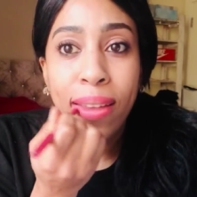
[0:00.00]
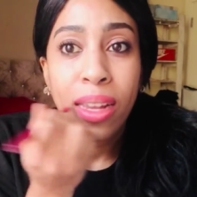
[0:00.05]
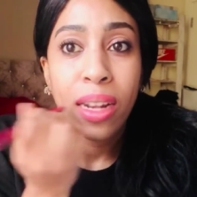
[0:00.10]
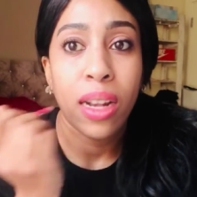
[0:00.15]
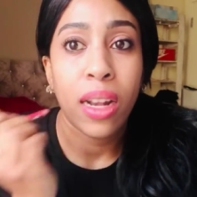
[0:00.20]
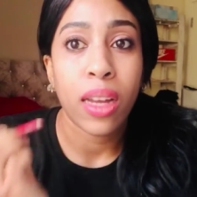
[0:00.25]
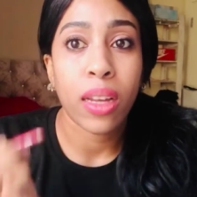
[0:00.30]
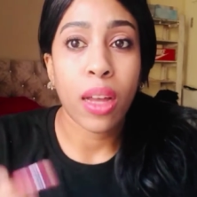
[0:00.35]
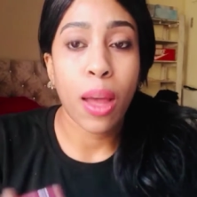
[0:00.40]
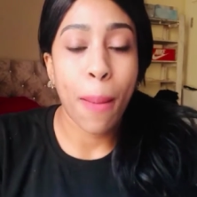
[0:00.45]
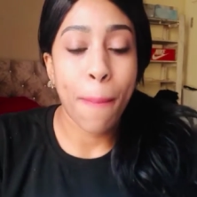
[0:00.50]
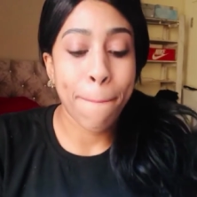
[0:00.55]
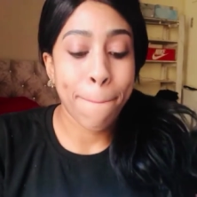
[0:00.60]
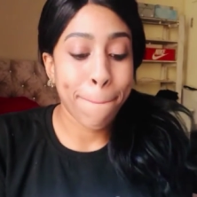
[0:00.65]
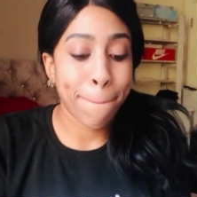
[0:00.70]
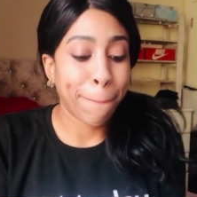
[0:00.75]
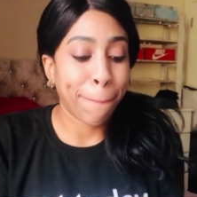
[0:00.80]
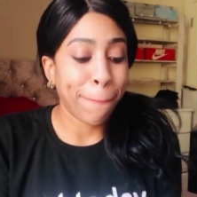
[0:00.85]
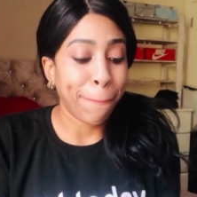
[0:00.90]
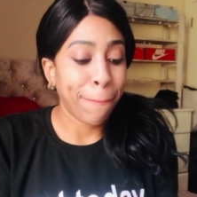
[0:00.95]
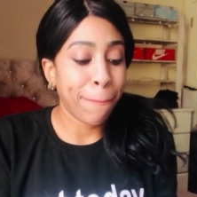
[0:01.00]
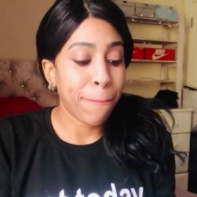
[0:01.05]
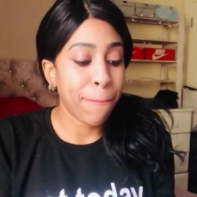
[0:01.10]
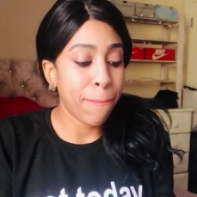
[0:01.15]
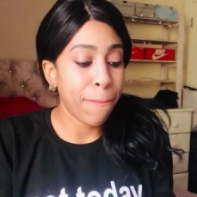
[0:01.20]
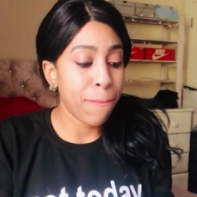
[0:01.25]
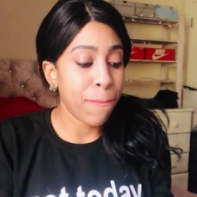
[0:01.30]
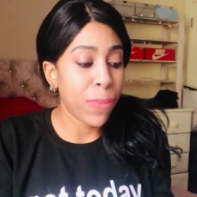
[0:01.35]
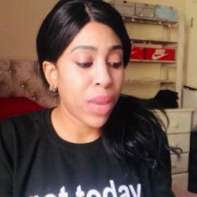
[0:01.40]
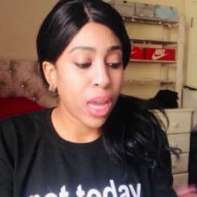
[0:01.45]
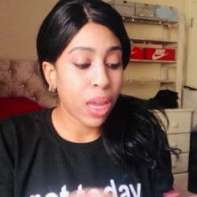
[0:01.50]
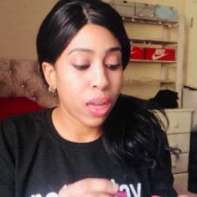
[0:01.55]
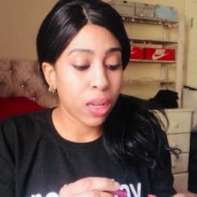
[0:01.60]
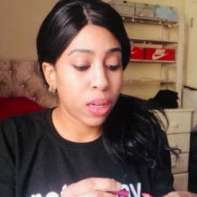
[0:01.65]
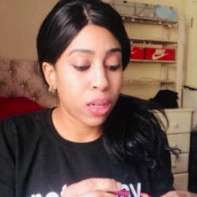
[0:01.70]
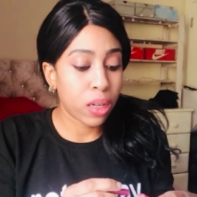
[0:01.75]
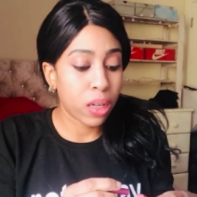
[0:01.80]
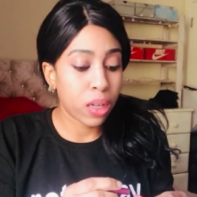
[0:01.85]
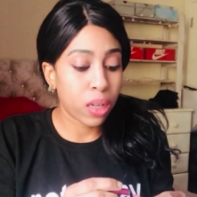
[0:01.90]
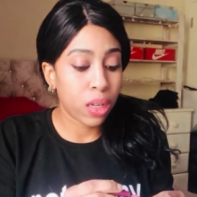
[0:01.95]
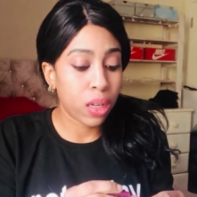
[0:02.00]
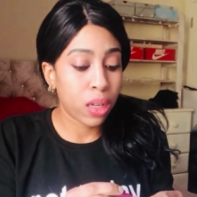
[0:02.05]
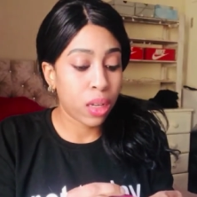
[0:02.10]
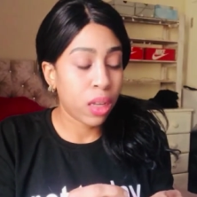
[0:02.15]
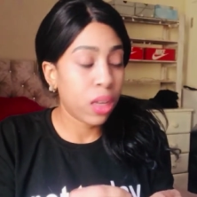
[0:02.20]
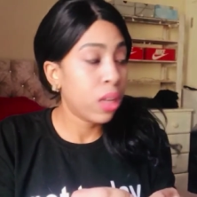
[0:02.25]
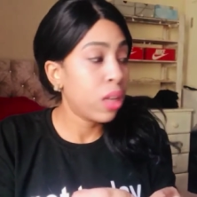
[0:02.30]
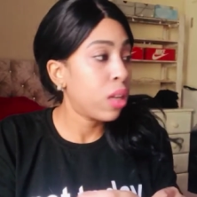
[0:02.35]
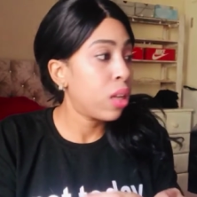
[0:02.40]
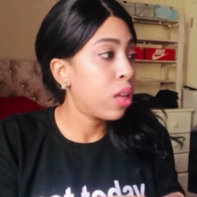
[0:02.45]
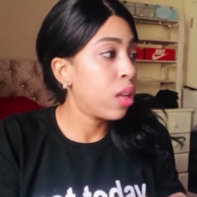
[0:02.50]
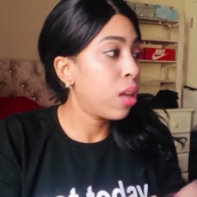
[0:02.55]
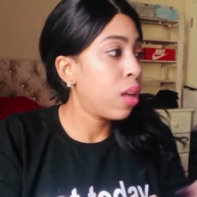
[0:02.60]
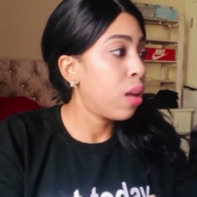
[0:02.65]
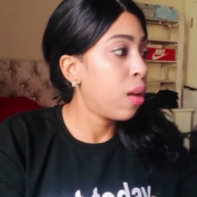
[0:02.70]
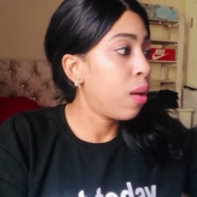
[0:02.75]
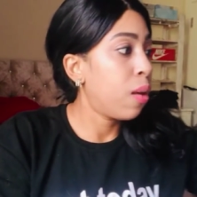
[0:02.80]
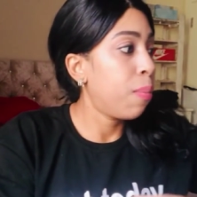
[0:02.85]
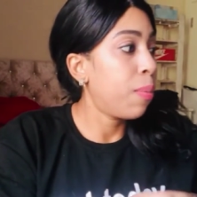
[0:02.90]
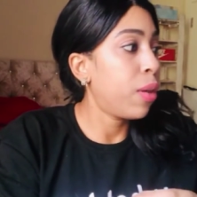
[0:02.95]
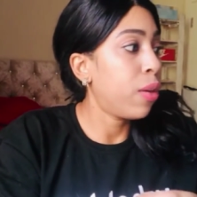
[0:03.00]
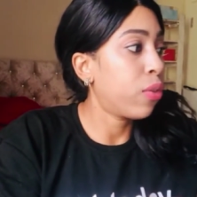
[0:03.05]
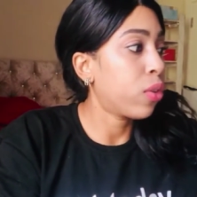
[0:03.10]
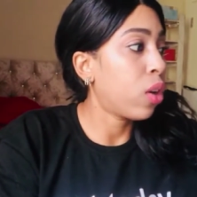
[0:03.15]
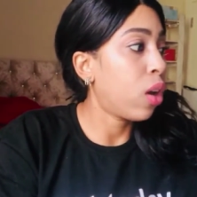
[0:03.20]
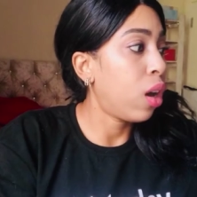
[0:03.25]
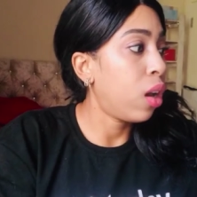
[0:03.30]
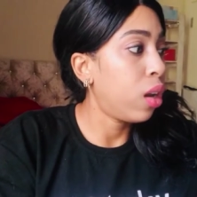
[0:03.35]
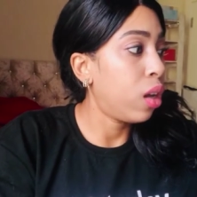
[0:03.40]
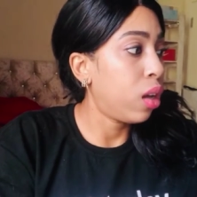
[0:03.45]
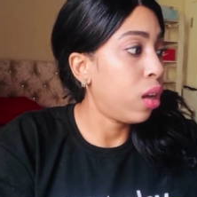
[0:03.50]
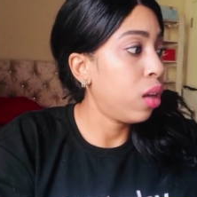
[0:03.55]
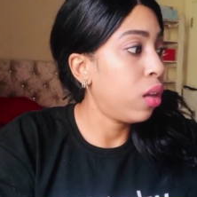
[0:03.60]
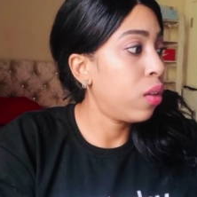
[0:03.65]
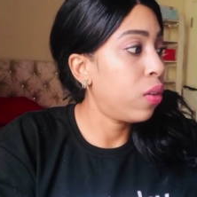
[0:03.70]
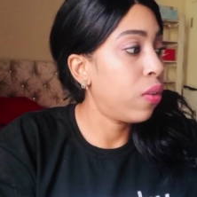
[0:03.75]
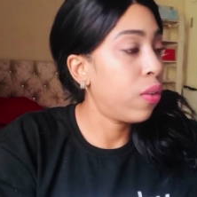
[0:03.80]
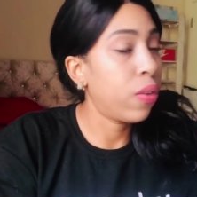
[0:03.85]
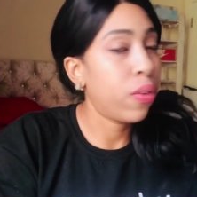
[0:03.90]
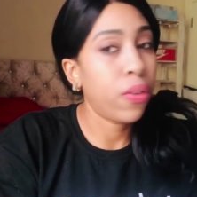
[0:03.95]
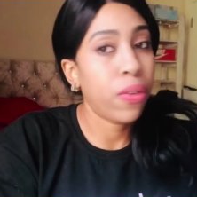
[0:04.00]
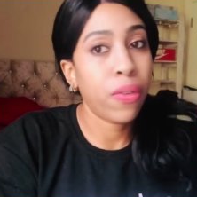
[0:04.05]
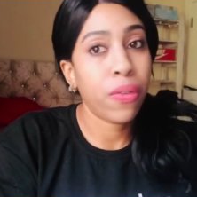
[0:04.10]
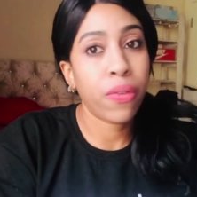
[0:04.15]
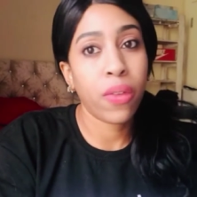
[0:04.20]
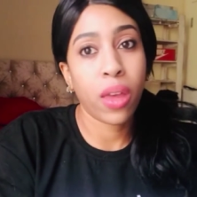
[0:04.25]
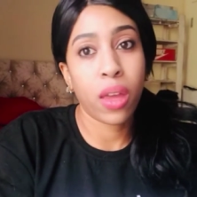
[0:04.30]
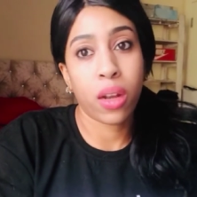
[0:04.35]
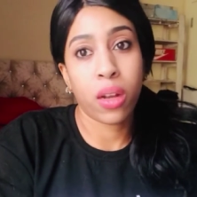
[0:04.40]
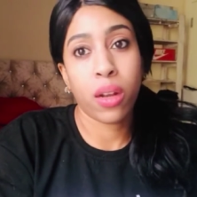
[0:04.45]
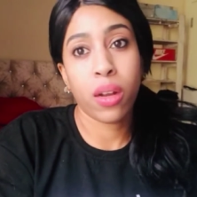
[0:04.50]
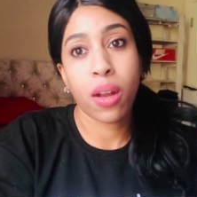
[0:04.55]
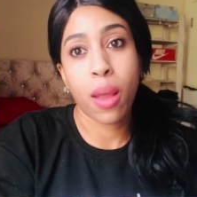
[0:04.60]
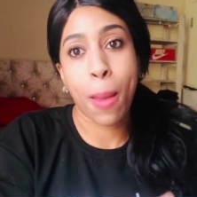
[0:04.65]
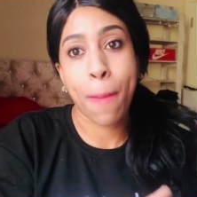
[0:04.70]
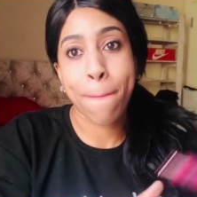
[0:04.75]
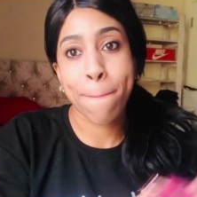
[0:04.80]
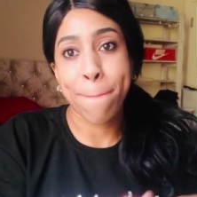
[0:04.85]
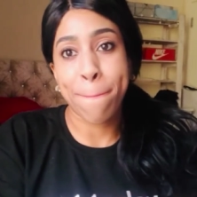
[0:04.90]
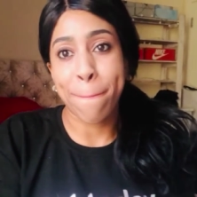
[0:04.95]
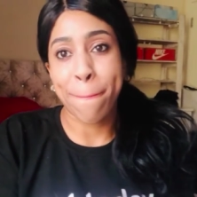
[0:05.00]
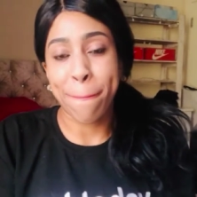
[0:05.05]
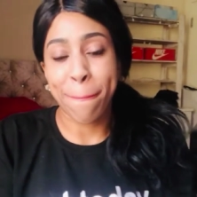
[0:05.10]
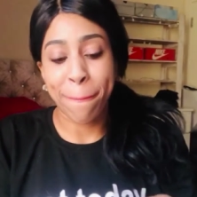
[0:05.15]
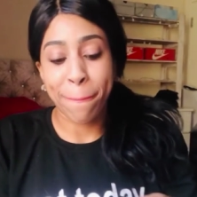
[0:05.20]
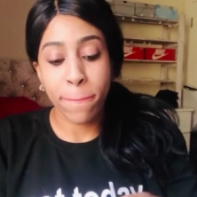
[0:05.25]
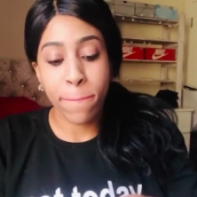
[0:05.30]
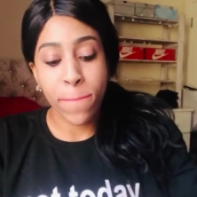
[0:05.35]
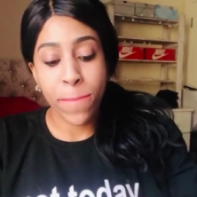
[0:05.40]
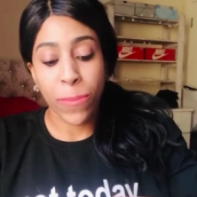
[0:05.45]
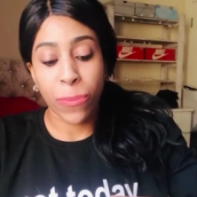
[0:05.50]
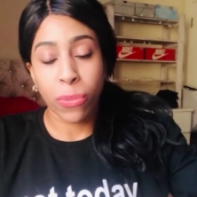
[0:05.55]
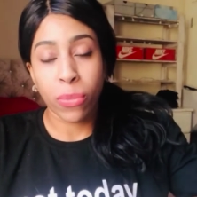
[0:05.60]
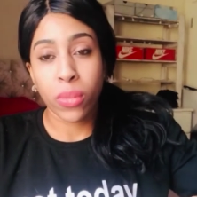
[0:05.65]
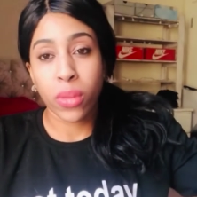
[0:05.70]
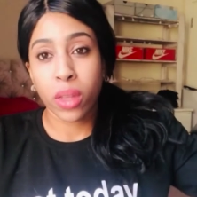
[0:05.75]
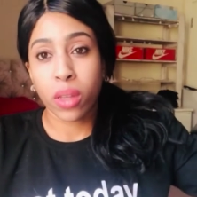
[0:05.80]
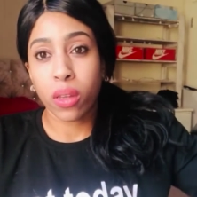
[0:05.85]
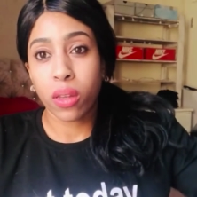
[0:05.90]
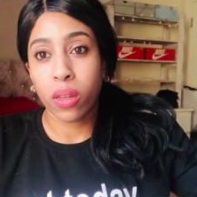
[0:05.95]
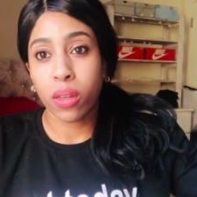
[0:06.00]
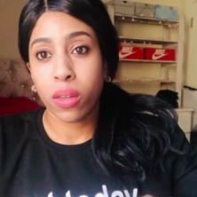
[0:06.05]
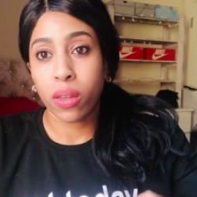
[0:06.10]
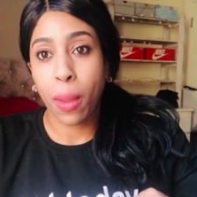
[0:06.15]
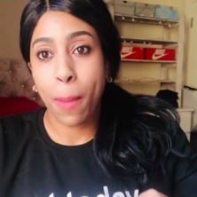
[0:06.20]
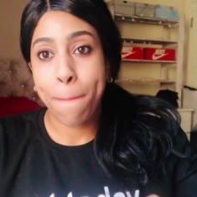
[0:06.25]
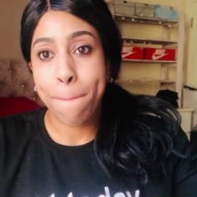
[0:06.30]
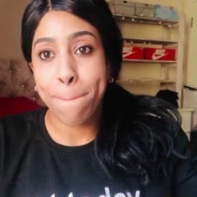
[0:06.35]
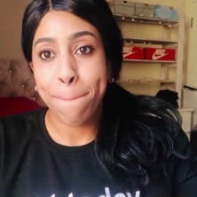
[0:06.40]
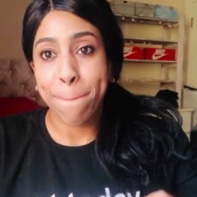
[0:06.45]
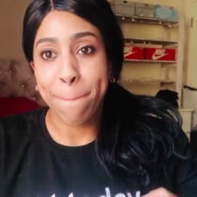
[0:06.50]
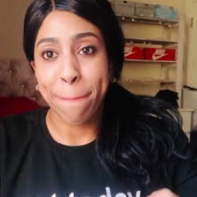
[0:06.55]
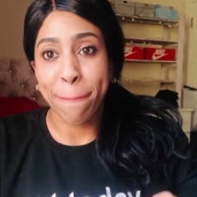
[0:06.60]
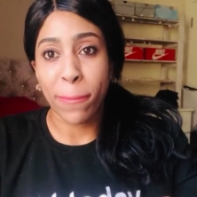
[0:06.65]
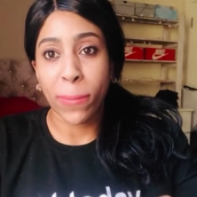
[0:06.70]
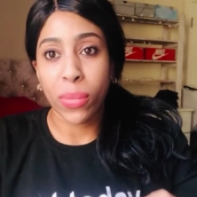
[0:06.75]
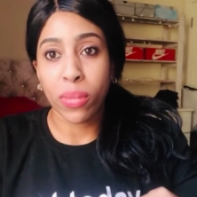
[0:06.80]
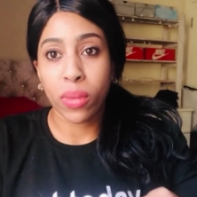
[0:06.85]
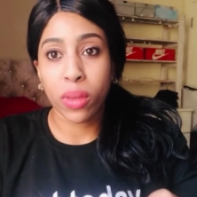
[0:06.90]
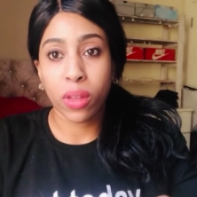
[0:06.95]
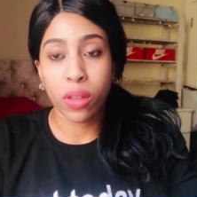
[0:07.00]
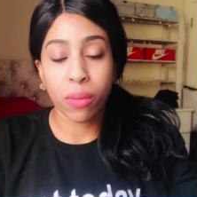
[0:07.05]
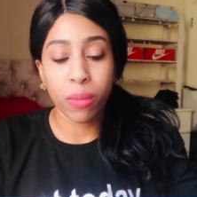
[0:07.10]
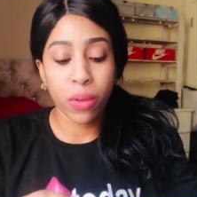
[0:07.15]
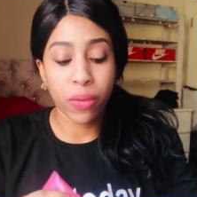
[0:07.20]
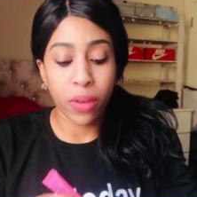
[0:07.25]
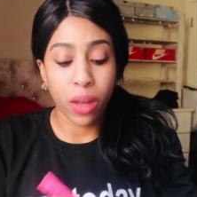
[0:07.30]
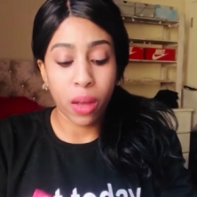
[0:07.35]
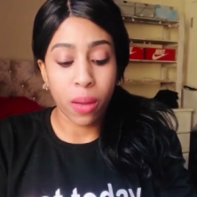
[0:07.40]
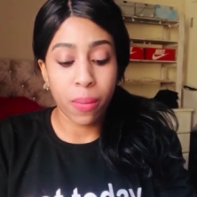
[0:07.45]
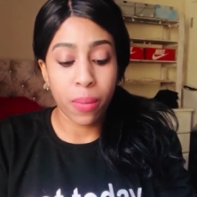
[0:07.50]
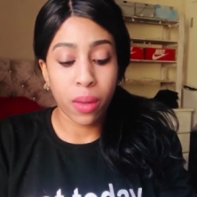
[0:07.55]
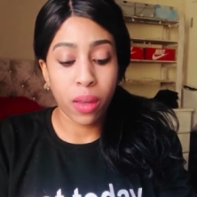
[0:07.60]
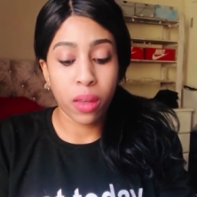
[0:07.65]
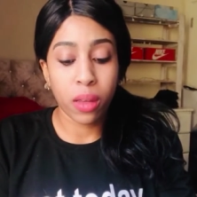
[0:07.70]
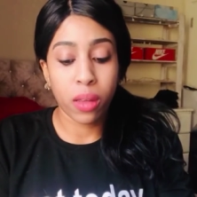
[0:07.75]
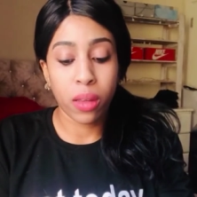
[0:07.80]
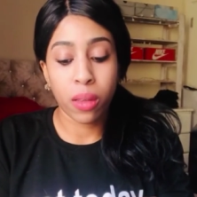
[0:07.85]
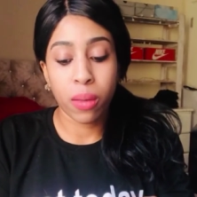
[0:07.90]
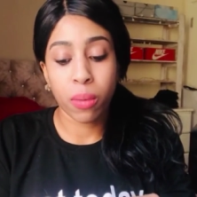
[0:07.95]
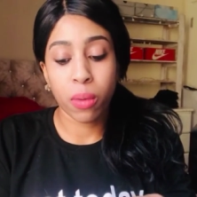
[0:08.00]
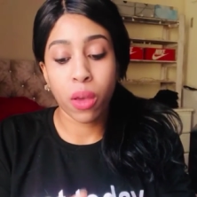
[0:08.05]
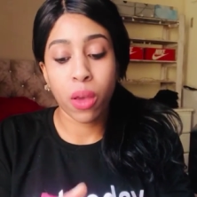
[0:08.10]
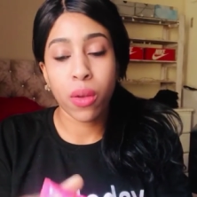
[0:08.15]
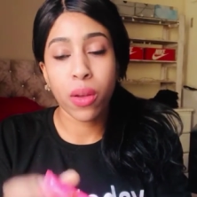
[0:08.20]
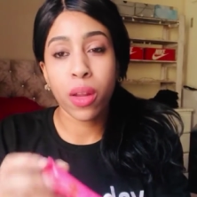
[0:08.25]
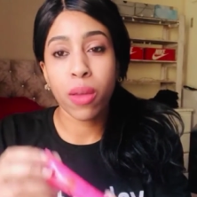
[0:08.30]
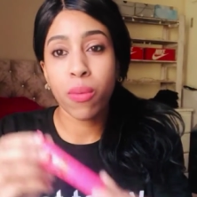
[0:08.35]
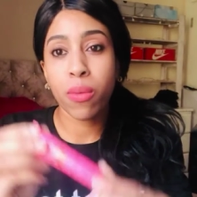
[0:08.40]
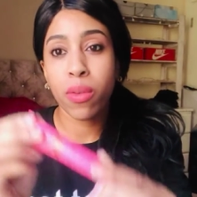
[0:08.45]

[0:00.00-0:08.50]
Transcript: like a matte colour then just smooth out a bit going in